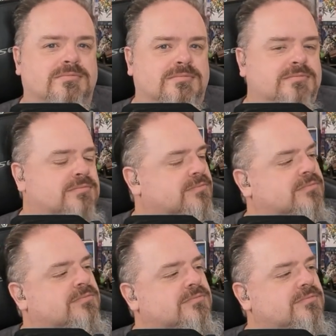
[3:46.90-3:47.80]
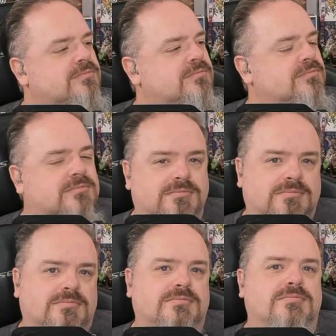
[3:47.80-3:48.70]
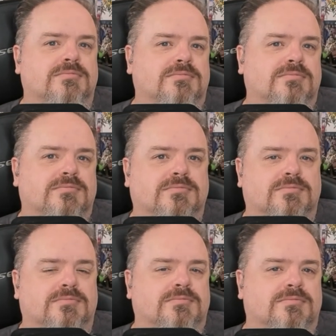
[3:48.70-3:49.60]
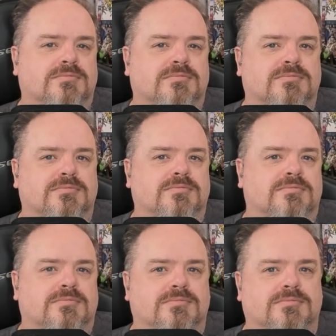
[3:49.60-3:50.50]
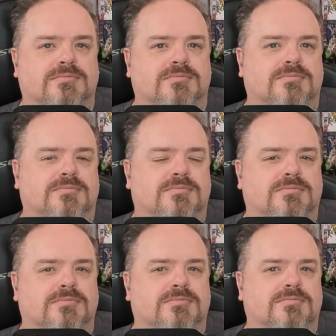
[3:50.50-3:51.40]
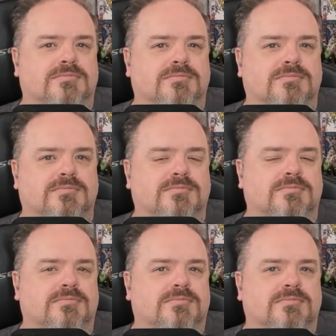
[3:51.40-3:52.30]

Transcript: No words are spoken by the person on screen.